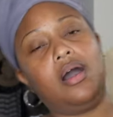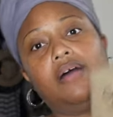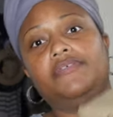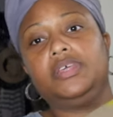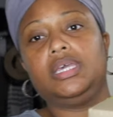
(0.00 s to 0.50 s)

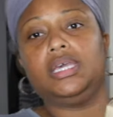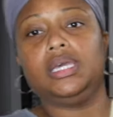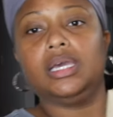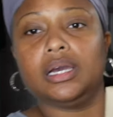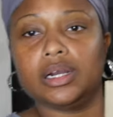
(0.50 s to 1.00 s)
of
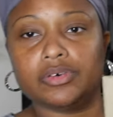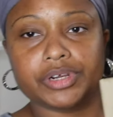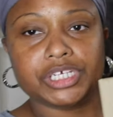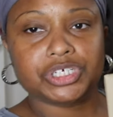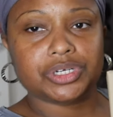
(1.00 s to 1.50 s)
the
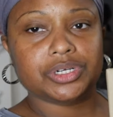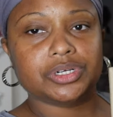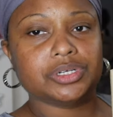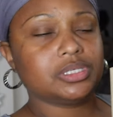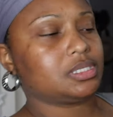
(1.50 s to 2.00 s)

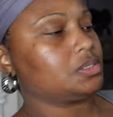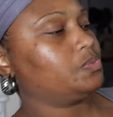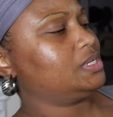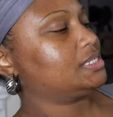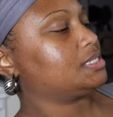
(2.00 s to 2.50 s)
Gracier's,
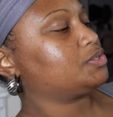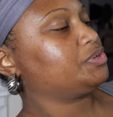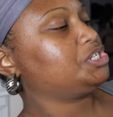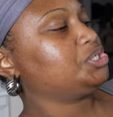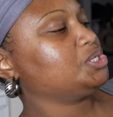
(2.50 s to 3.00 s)
what is this?
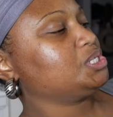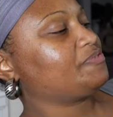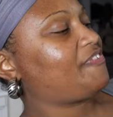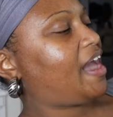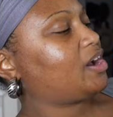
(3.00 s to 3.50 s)
Gracier's
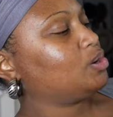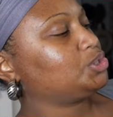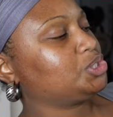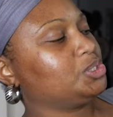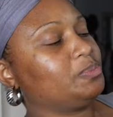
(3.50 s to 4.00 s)
Vat
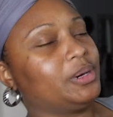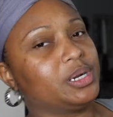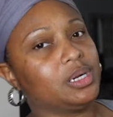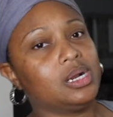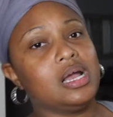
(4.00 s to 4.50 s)
Cultured
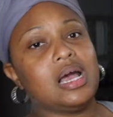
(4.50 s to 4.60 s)
Butter.